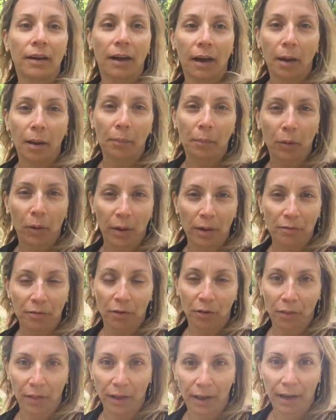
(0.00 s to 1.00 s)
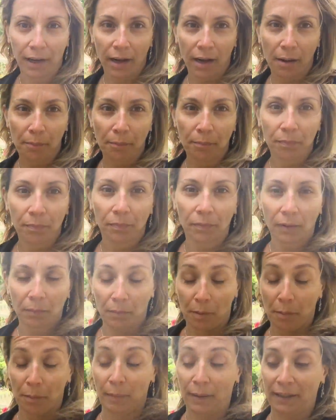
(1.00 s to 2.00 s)
I'm grateful that
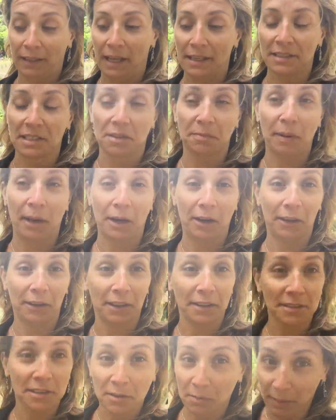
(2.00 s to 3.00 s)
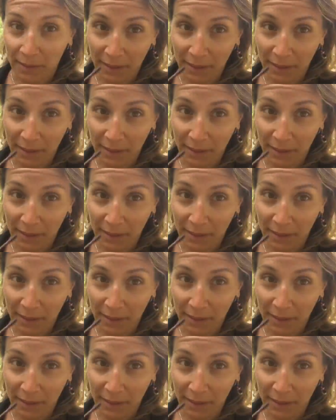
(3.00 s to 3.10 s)
my glass is back on because it's